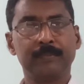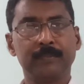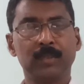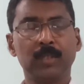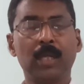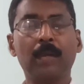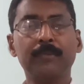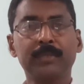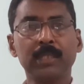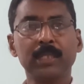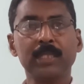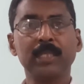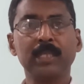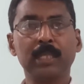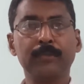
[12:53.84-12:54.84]
So after
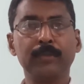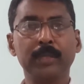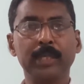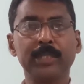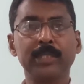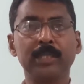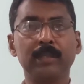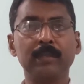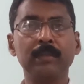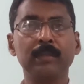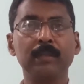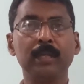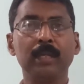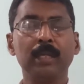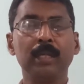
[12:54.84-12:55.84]
the
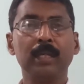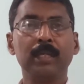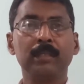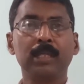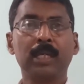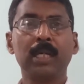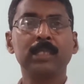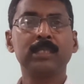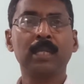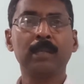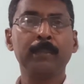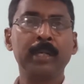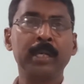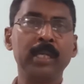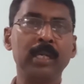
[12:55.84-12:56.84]
centrifugation, the culture
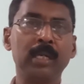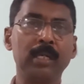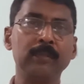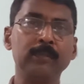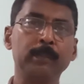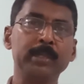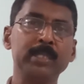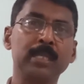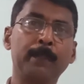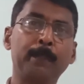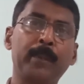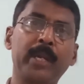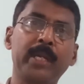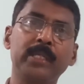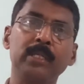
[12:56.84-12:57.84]
media would be
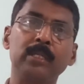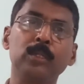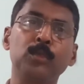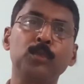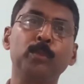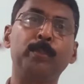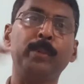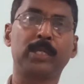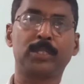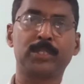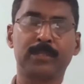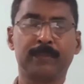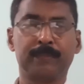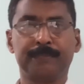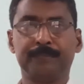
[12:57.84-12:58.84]
separated into two
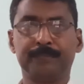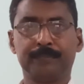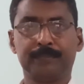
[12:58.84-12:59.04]
parts.